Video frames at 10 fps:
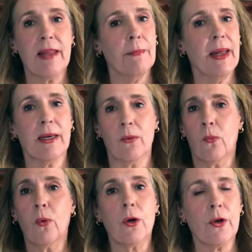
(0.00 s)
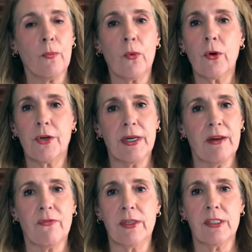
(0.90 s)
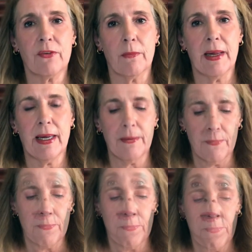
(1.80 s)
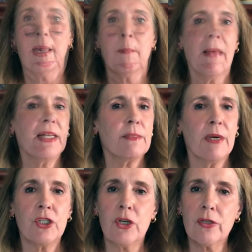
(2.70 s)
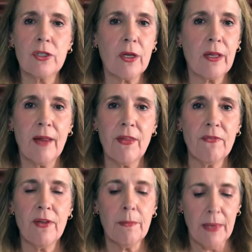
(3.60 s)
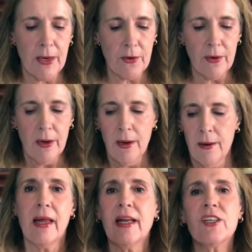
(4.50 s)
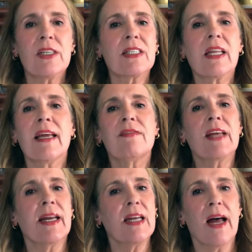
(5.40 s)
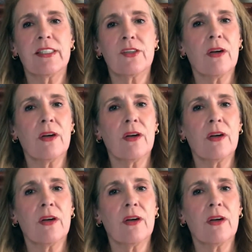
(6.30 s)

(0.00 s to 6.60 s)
they make a world of difference for me. It makes my shirts look like they fit better. It just leaves a nicer